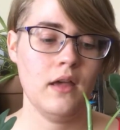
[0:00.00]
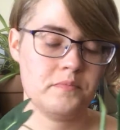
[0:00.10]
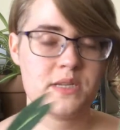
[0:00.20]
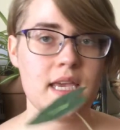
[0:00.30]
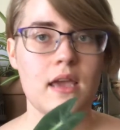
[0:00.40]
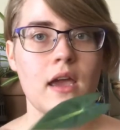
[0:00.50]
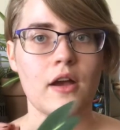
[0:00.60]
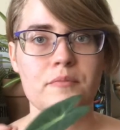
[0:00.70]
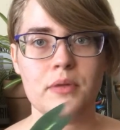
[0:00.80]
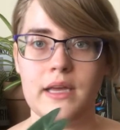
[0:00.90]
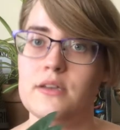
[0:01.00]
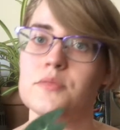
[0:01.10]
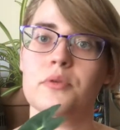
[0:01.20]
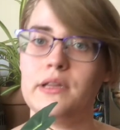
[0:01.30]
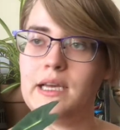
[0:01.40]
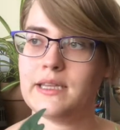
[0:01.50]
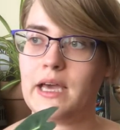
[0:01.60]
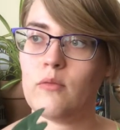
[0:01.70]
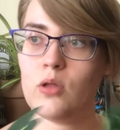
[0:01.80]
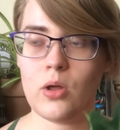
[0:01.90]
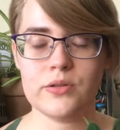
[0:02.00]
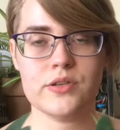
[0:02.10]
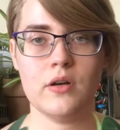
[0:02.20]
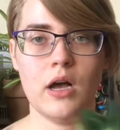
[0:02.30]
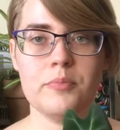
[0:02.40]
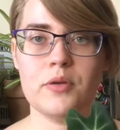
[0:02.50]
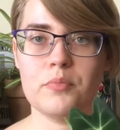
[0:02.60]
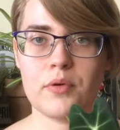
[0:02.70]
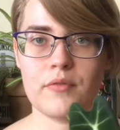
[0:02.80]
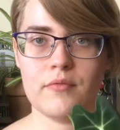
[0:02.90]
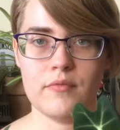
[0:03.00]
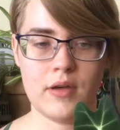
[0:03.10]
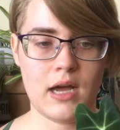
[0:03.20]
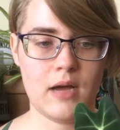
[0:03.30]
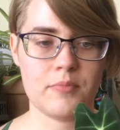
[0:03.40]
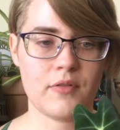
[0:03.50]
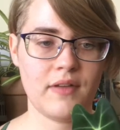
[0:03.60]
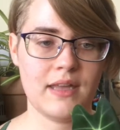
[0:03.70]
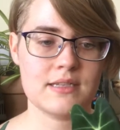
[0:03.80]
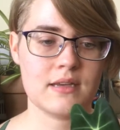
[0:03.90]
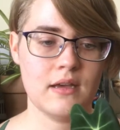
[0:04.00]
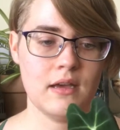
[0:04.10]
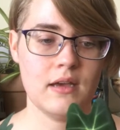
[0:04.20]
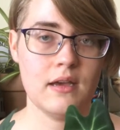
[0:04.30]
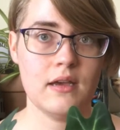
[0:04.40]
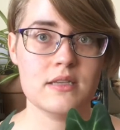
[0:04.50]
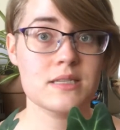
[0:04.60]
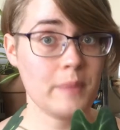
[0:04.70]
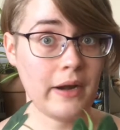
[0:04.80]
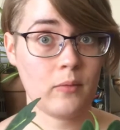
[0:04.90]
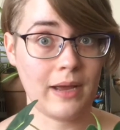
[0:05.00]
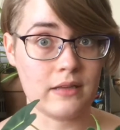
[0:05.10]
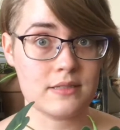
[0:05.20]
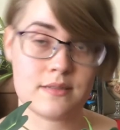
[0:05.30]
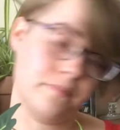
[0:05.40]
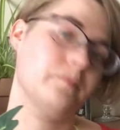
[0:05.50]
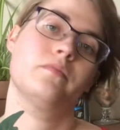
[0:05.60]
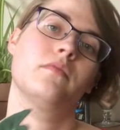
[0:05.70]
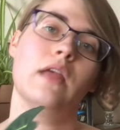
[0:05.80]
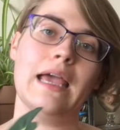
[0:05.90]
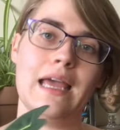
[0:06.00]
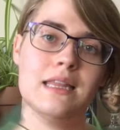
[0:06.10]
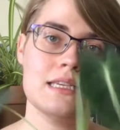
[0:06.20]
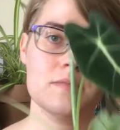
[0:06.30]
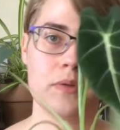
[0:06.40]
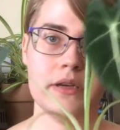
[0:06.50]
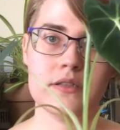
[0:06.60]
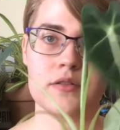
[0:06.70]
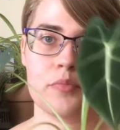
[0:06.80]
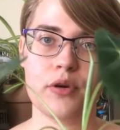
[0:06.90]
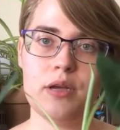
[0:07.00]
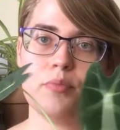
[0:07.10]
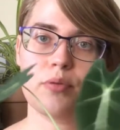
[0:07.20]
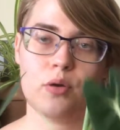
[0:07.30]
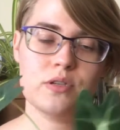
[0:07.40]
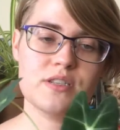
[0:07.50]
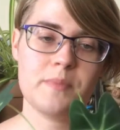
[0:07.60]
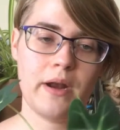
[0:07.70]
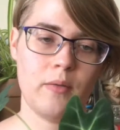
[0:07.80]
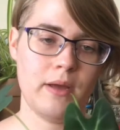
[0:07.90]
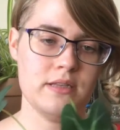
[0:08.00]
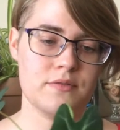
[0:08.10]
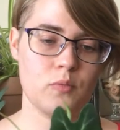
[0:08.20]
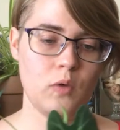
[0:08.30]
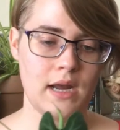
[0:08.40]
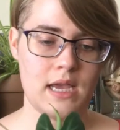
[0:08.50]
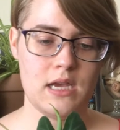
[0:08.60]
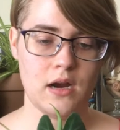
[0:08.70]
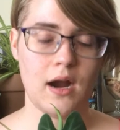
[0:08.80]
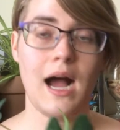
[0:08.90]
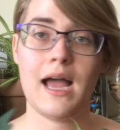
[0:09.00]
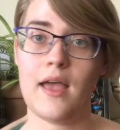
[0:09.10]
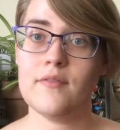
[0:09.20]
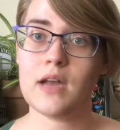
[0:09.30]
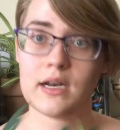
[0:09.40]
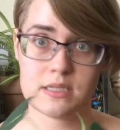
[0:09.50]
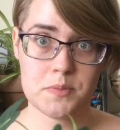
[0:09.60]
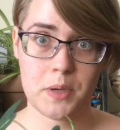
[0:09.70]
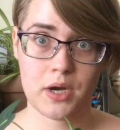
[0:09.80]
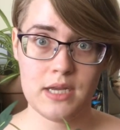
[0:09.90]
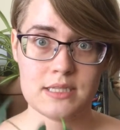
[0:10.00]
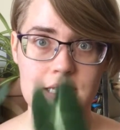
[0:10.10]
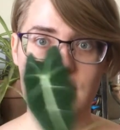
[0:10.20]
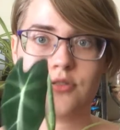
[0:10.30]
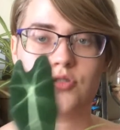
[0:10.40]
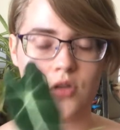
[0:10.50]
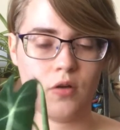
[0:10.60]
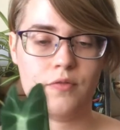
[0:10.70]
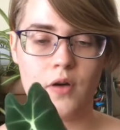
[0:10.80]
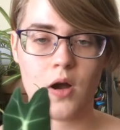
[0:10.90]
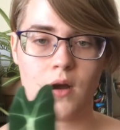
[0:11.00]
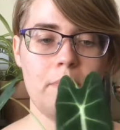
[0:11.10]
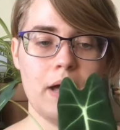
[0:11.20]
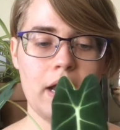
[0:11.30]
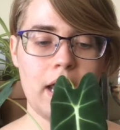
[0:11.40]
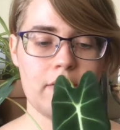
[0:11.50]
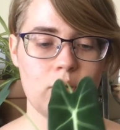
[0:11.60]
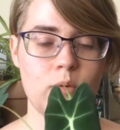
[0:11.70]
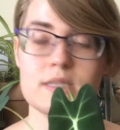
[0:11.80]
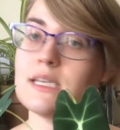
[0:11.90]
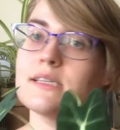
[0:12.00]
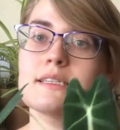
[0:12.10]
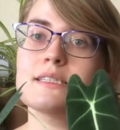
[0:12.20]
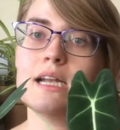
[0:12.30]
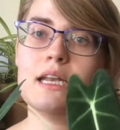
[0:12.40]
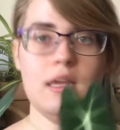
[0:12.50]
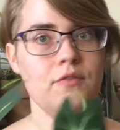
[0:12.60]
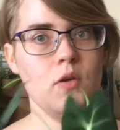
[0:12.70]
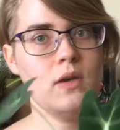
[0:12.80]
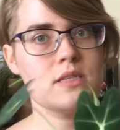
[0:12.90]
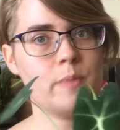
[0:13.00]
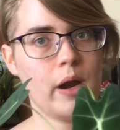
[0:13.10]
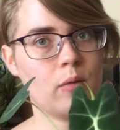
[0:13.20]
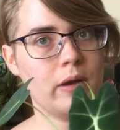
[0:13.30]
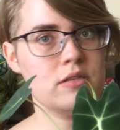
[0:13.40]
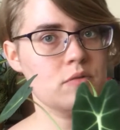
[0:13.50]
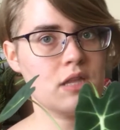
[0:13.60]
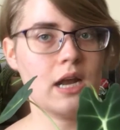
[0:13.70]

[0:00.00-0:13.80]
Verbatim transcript: Taking care of plant debris like that will also help you prevent spider mites. And these plants are pretty prone to spider mites from what I hear. I have not experienced that so far, but everyone says it's not if you get spider mites with an